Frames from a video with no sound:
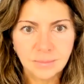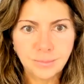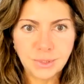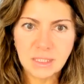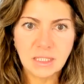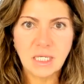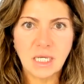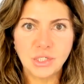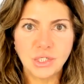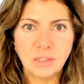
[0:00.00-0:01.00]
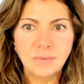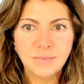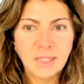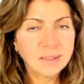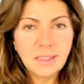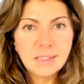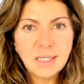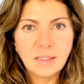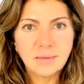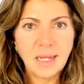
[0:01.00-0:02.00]
presentation, and that's
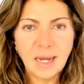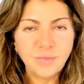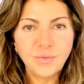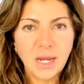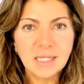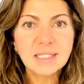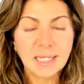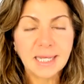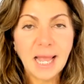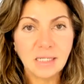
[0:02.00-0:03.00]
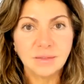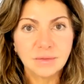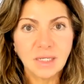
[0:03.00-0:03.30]
it. They never ask again.